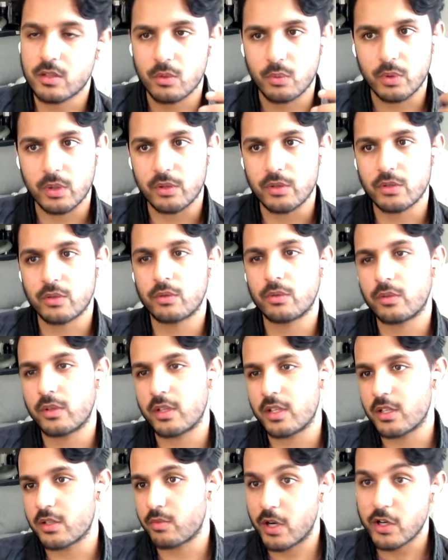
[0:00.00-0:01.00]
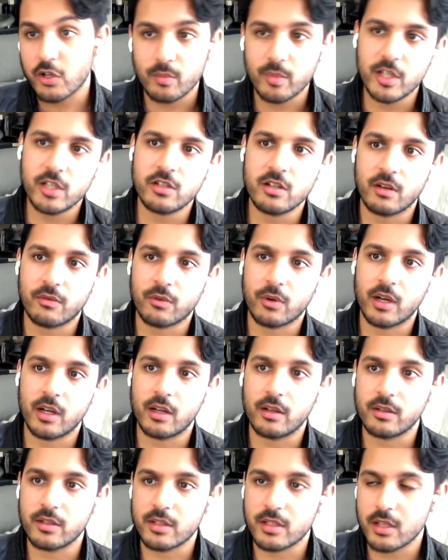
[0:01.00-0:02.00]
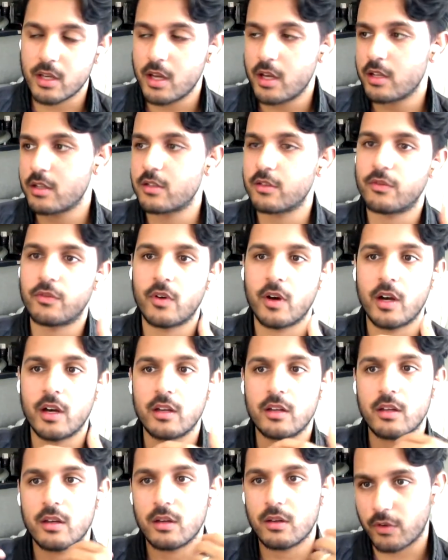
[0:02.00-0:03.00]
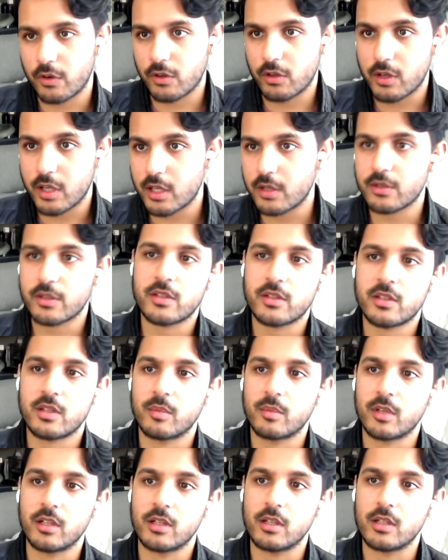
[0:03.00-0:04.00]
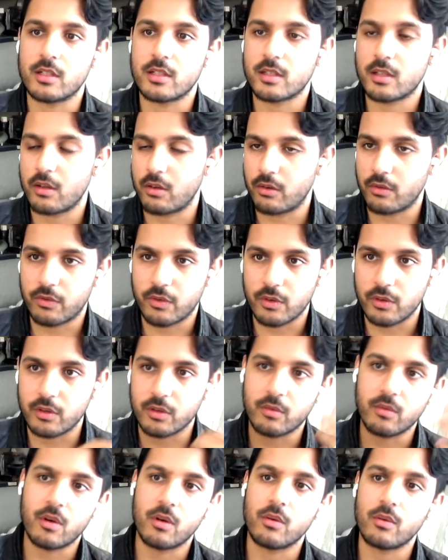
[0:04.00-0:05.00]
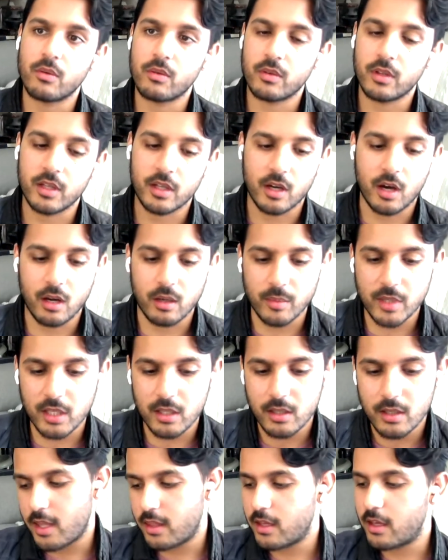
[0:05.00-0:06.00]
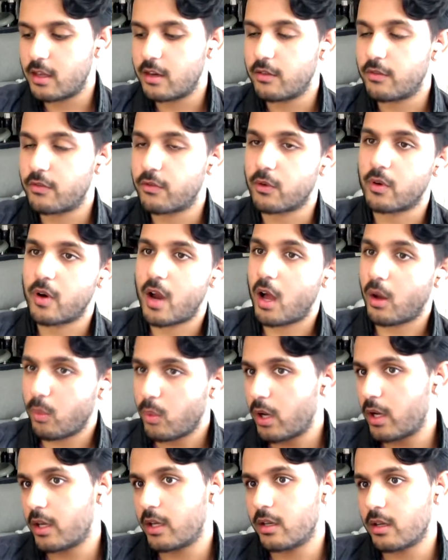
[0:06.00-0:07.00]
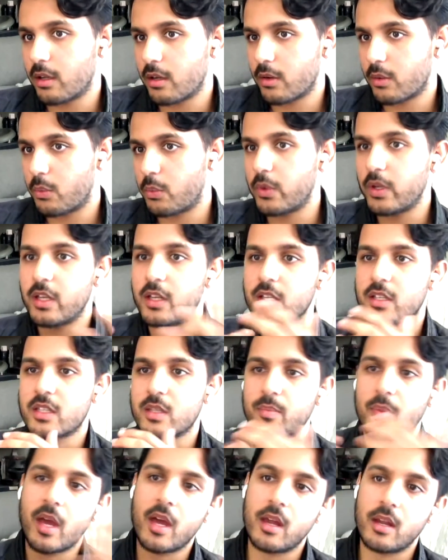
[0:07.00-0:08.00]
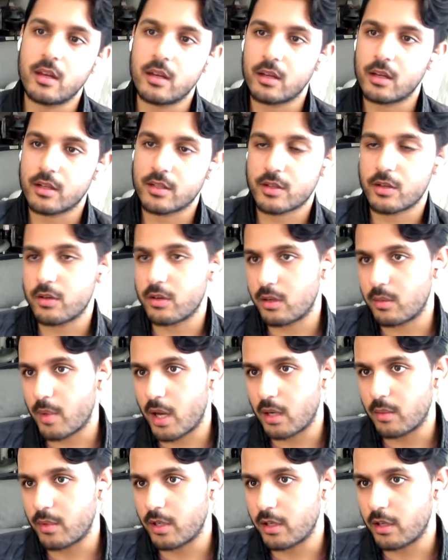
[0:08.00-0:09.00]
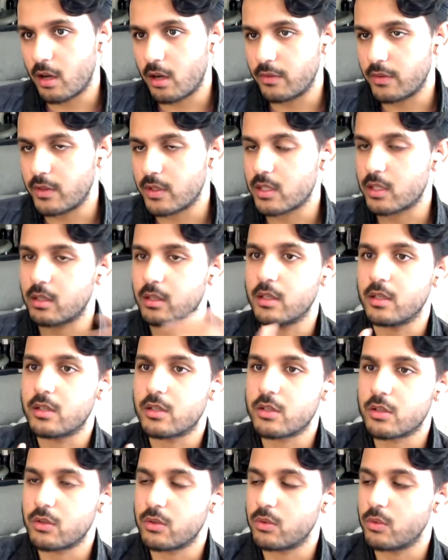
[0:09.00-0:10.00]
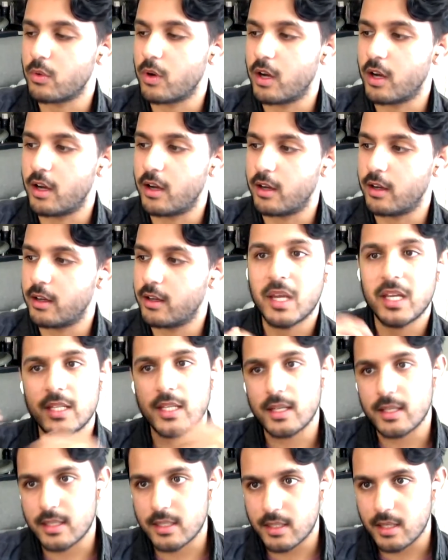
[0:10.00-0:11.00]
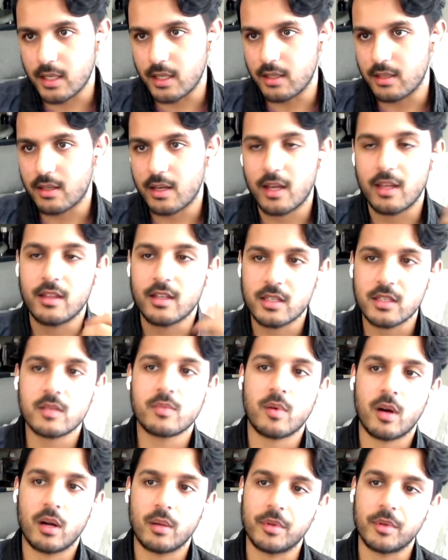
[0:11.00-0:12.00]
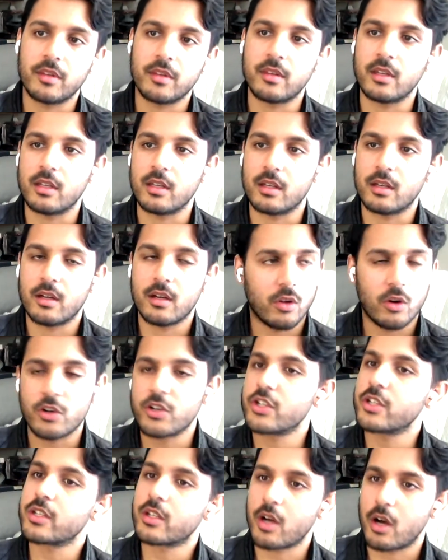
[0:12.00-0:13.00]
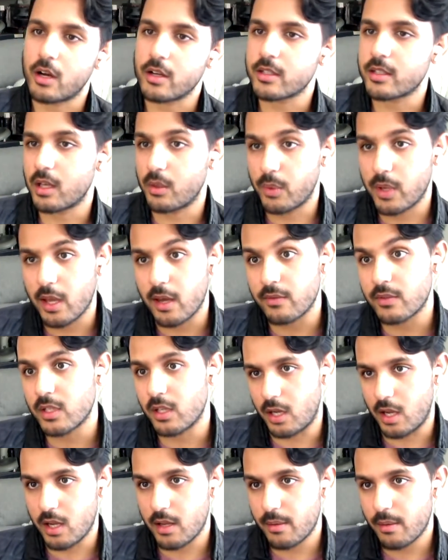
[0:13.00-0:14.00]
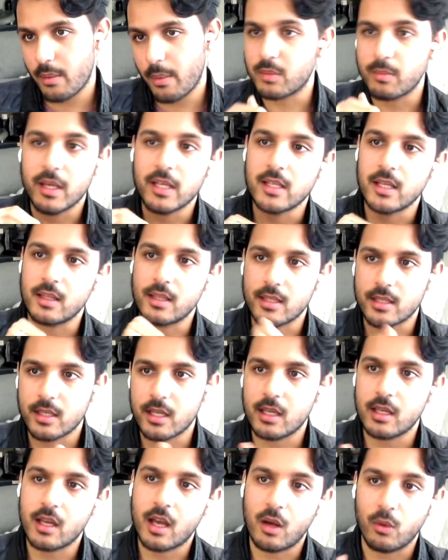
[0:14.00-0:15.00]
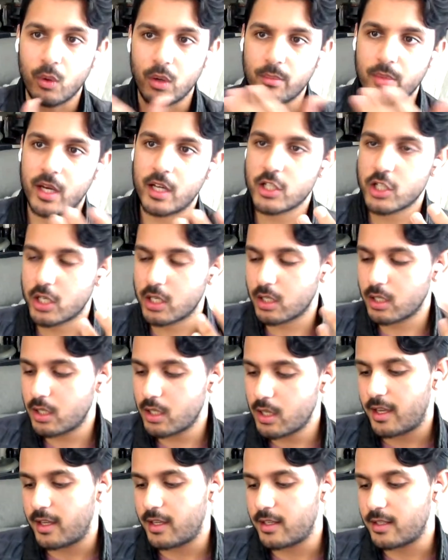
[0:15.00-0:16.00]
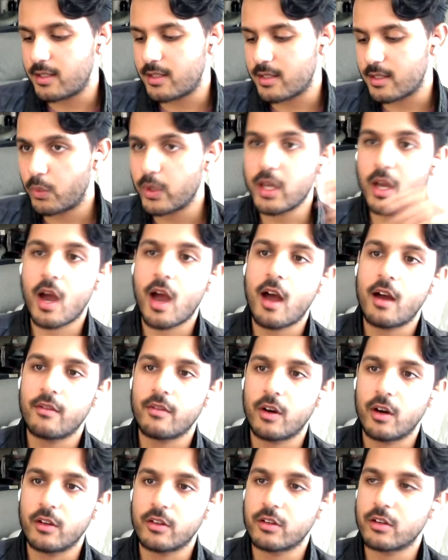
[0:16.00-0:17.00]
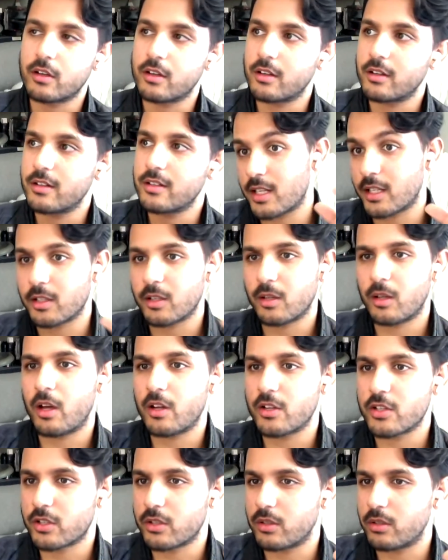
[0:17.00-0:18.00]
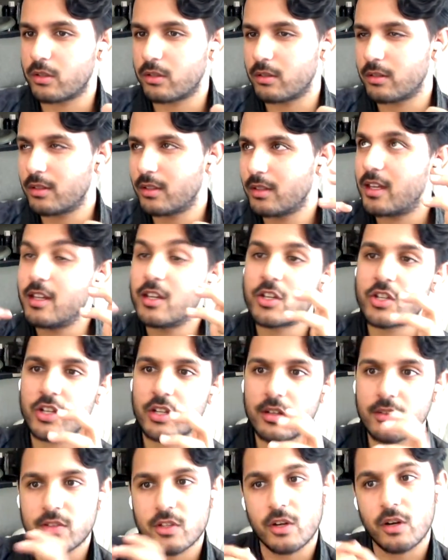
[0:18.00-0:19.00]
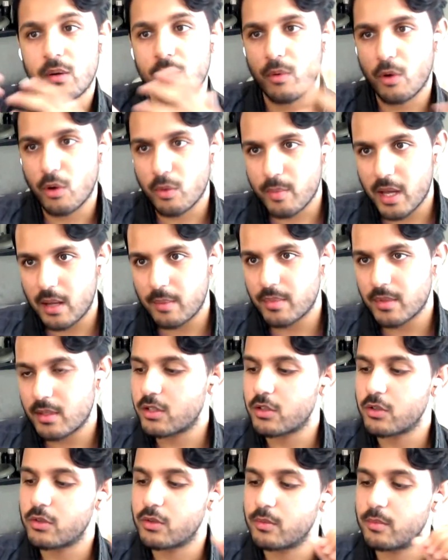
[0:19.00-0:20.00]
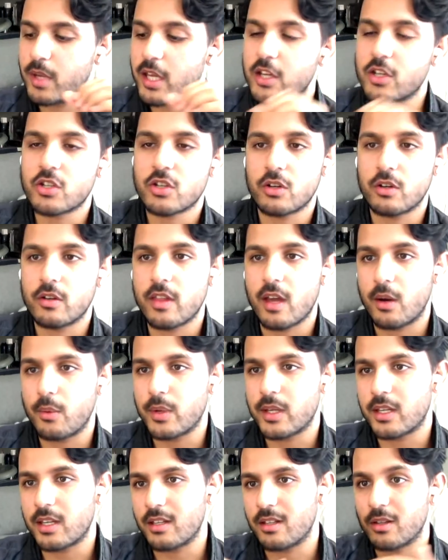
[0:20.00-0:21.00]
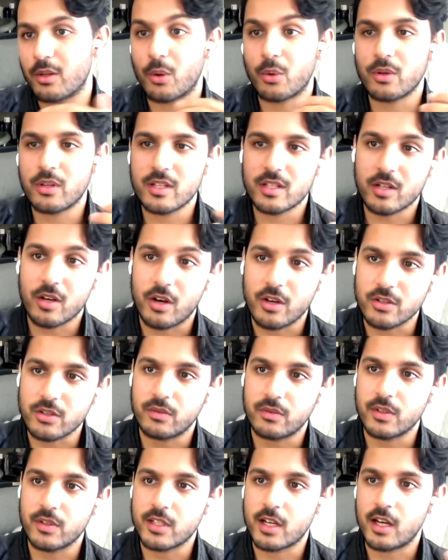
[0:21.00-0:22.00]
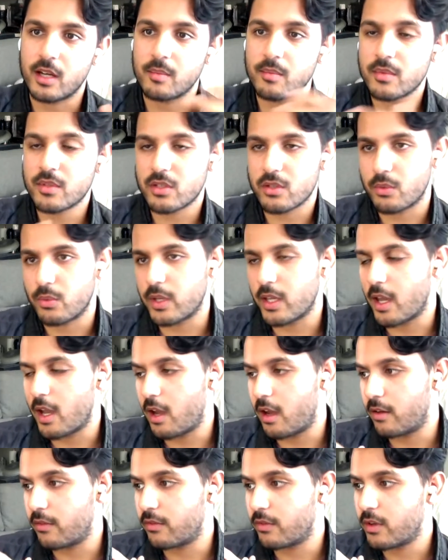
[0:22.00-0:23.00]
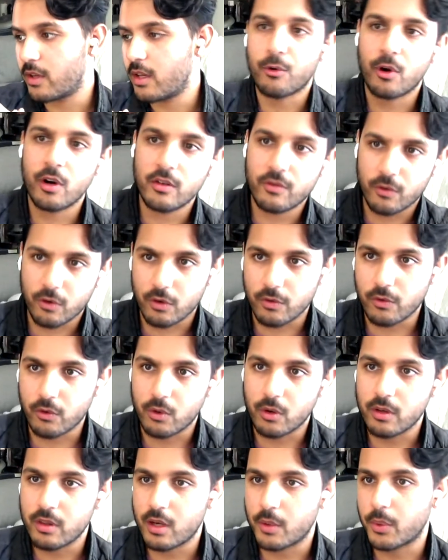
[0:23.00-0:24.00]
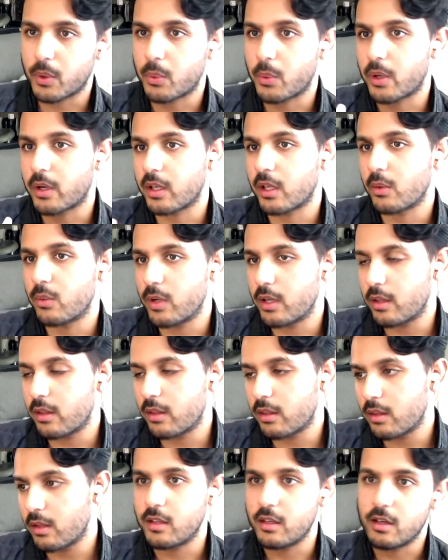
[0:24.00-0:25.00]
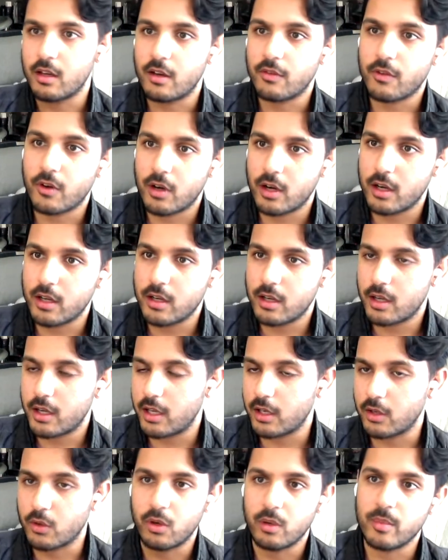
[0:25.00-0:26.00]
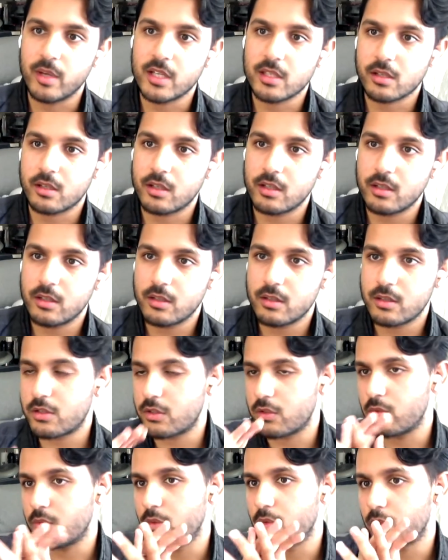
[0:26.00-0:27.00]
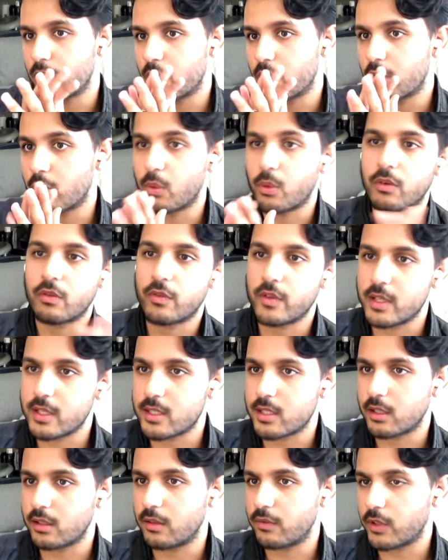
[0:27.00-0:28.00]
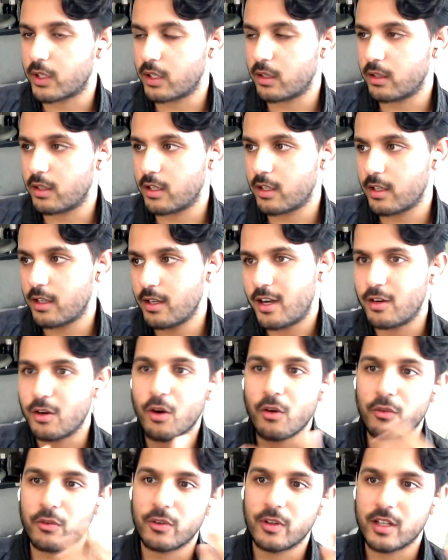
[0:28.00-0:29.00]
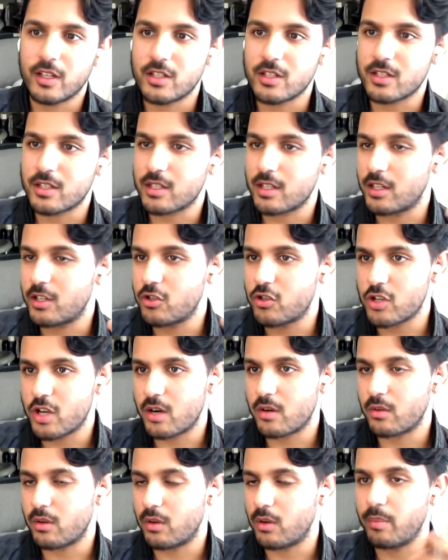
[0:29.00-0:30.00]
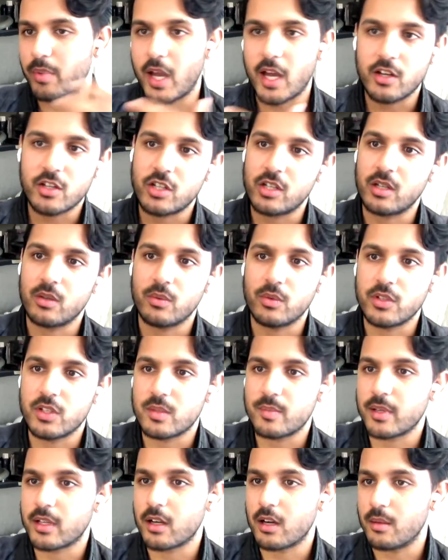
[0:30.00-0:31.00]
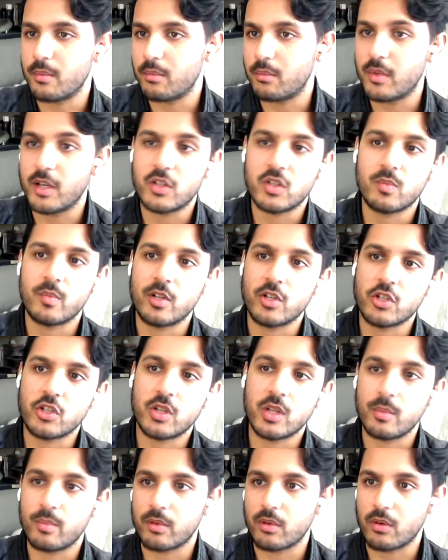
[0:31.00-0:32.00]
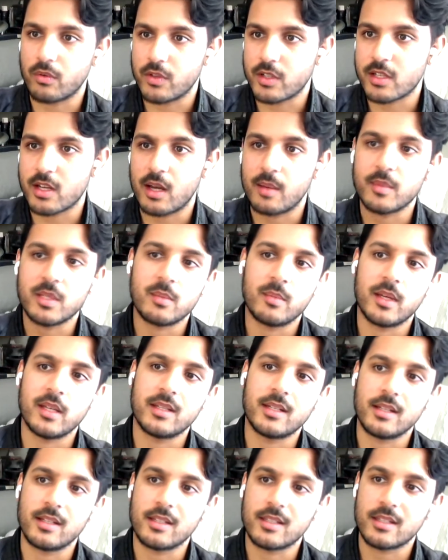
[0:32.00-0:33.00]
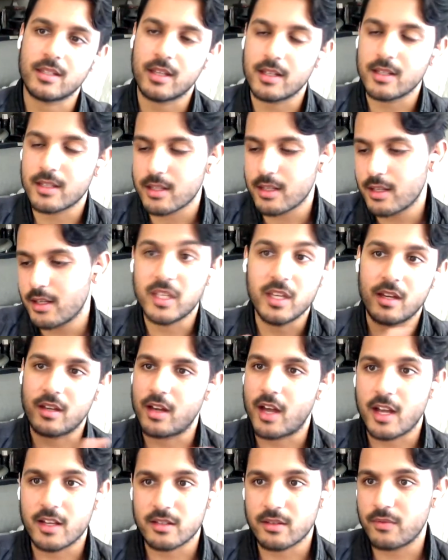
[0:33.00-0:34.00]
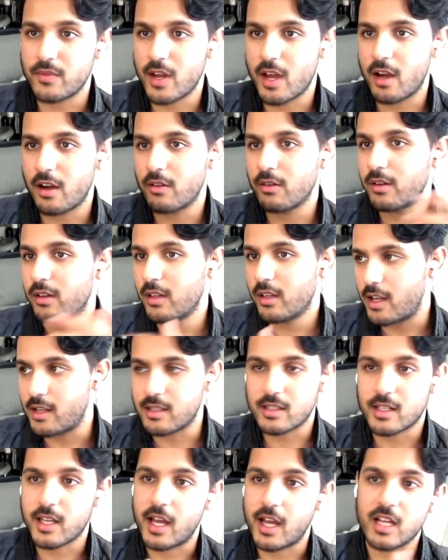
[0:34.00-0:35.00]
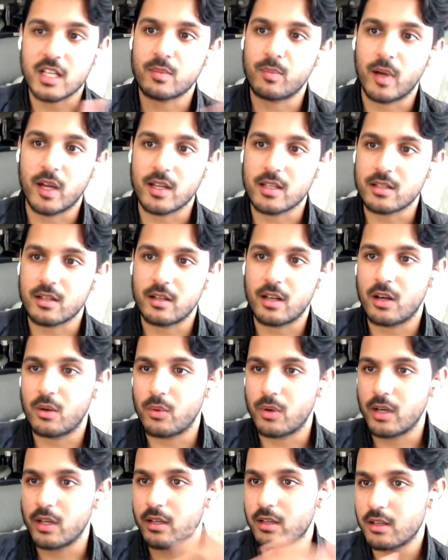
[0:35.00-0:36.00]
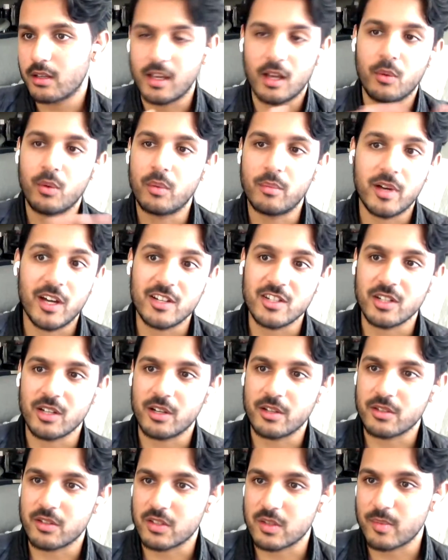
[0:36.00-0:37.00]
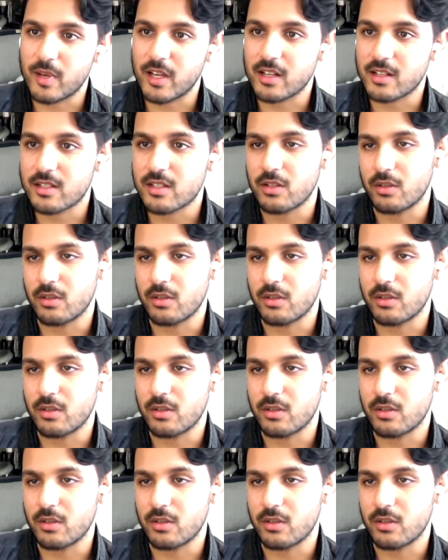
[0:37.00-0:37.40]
So we'll do these retro PGF rounds to fund further ecosystem goods that'll further grow the economy. And then for L1, we spend a certain amount of money, obviously, to uh, maintain state. And this is probably the largest cost that we have today to maintain the state, L1 batching. And we have other technological initiatives on our roadmap to make sure that we can lower this cost over time. So we have 4844 that we're working with the EF on and Coinbase on to lower fees significantly. And hopefully, just in general, batching will just become much, much cheaper over time to maintain state. But yeah, as of now, as gas spikes on L1, the L1 batching also spikes.